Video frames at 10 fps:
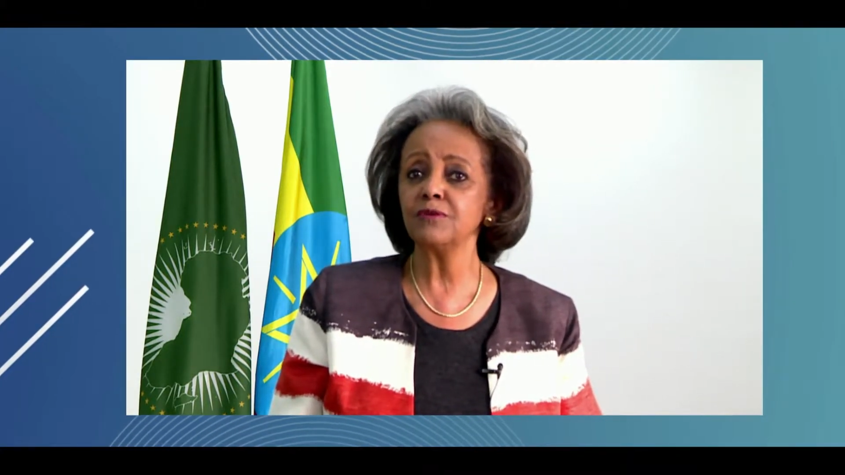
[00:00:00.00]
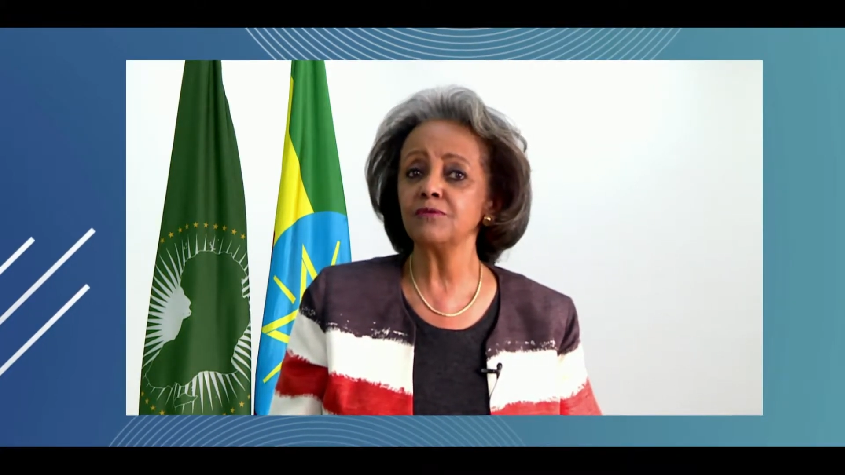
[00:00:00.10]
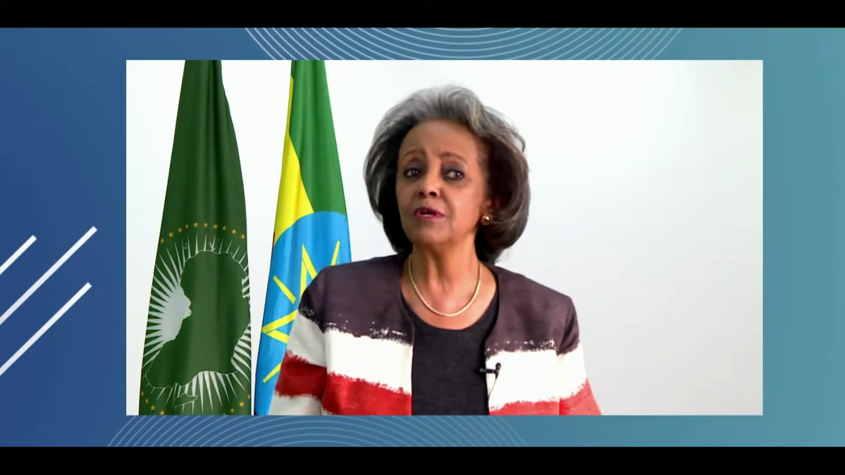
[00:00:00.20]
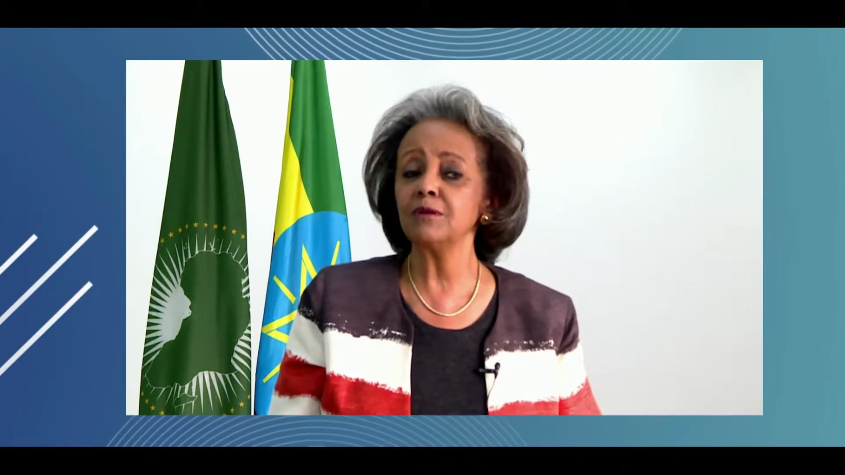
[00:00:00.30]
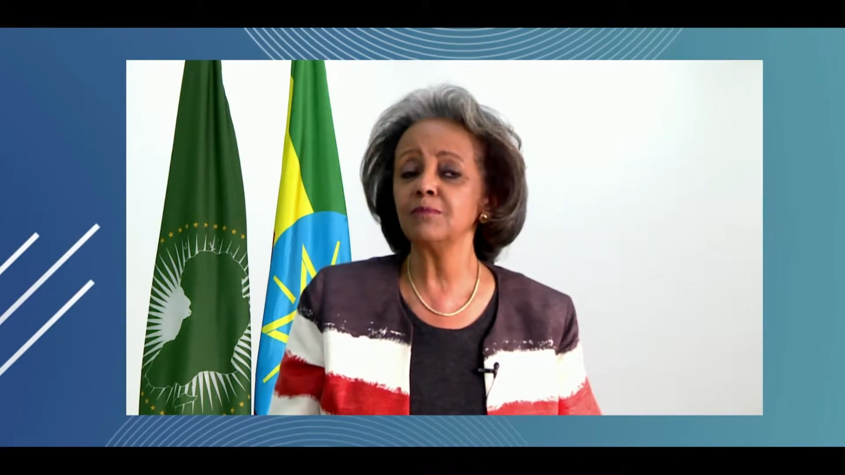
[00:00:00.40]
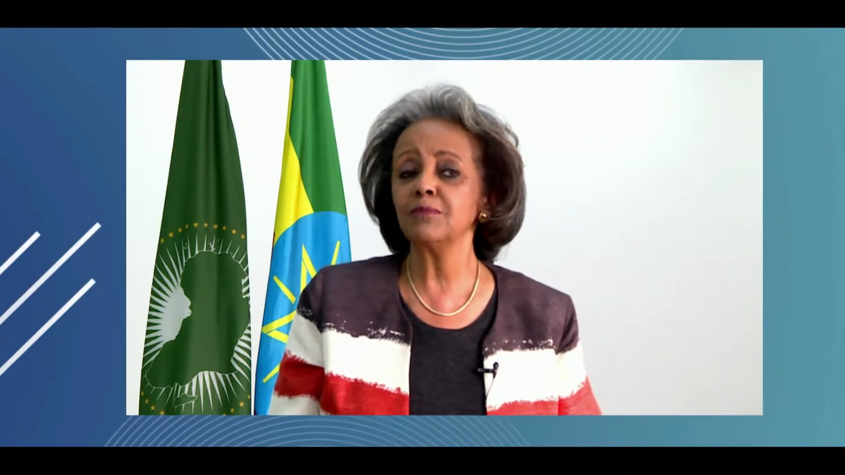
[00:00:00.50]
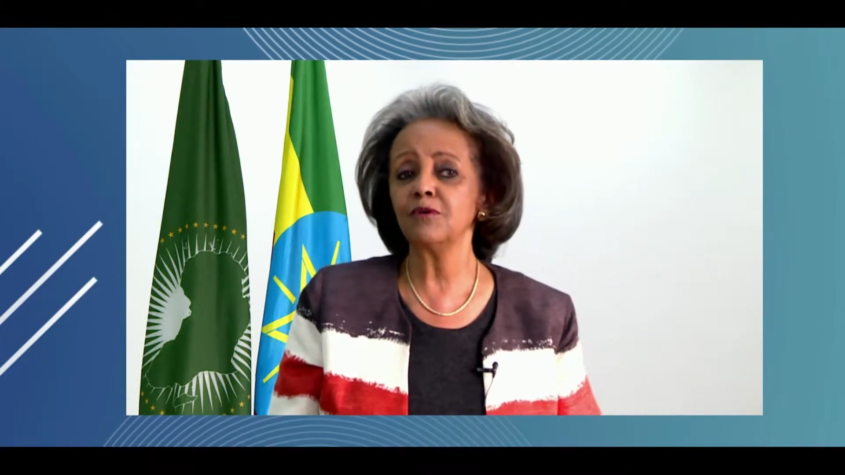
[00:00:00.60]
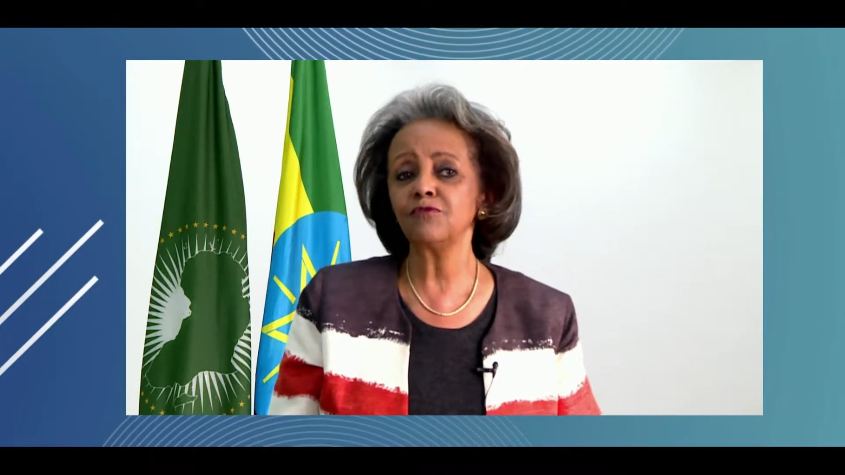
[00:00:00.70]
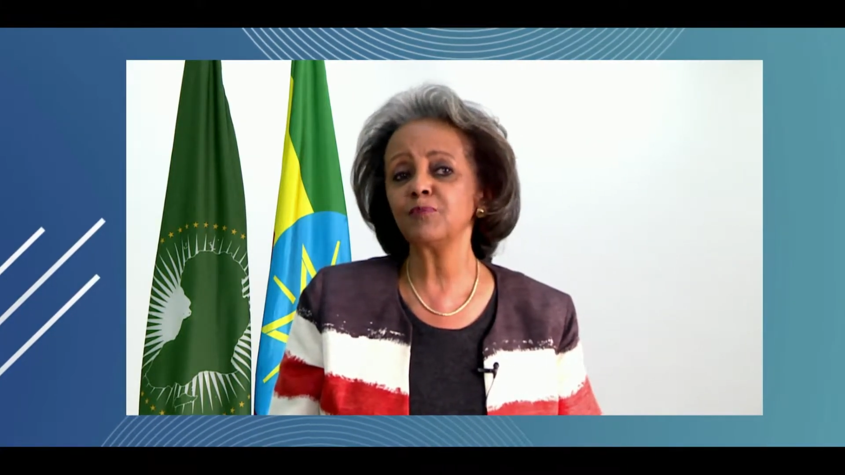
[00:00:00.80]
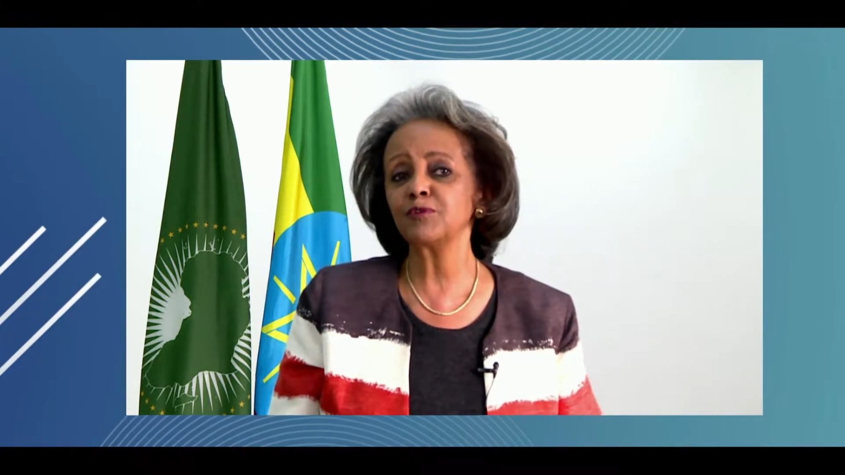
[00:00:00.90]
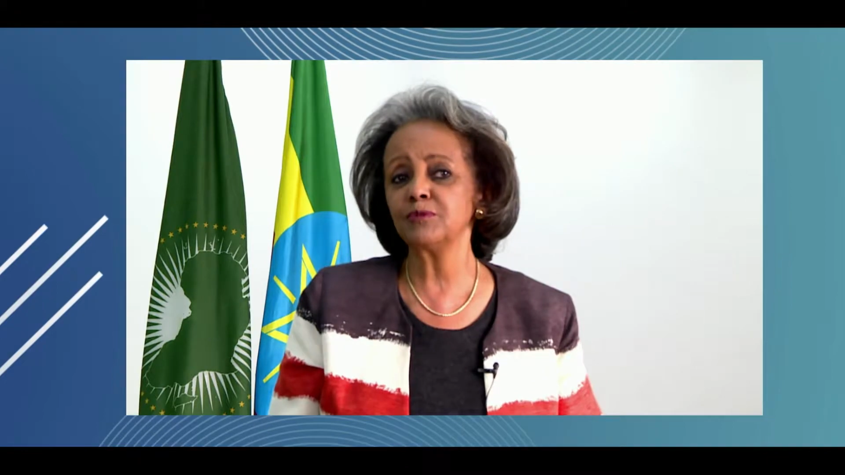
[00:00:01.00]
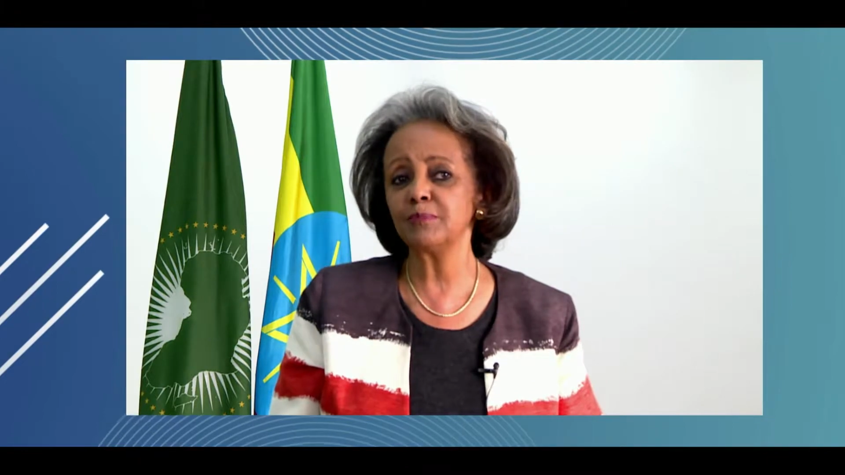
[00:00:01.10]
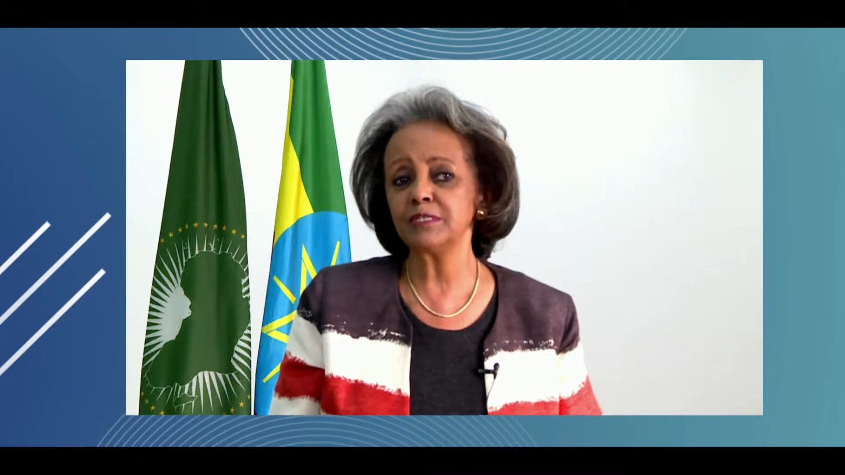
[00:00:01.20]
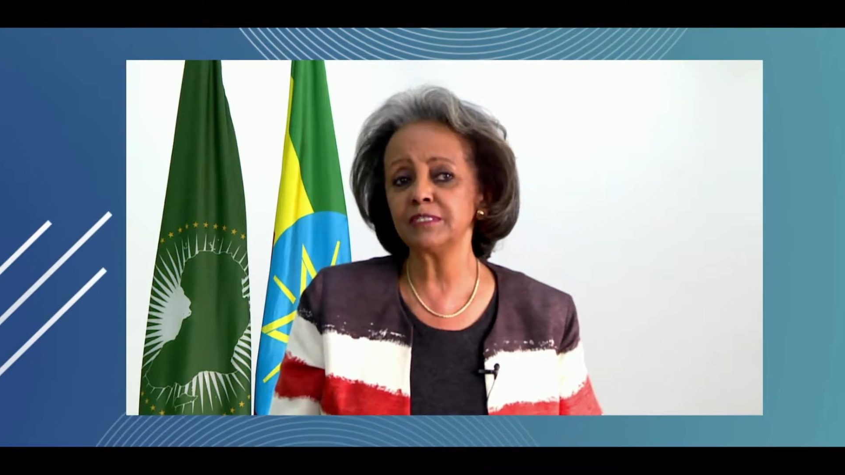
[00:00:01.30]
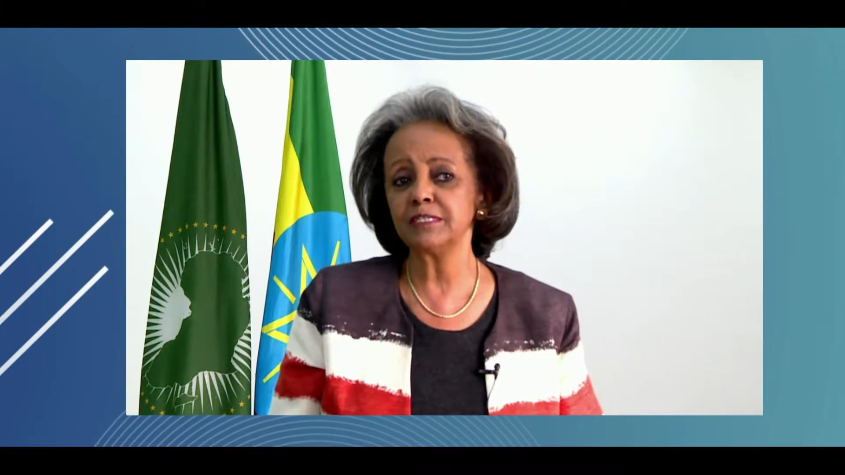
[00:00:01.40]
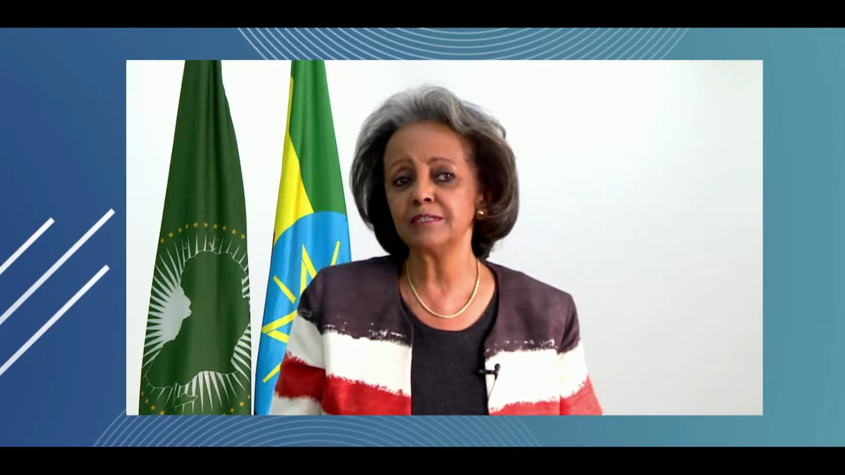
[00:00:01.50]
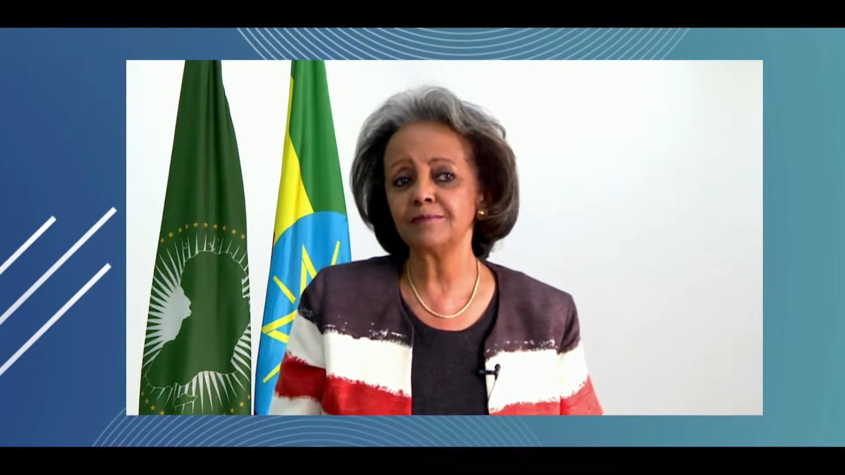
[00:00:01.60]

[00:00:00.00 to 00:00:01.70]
realm of possibility.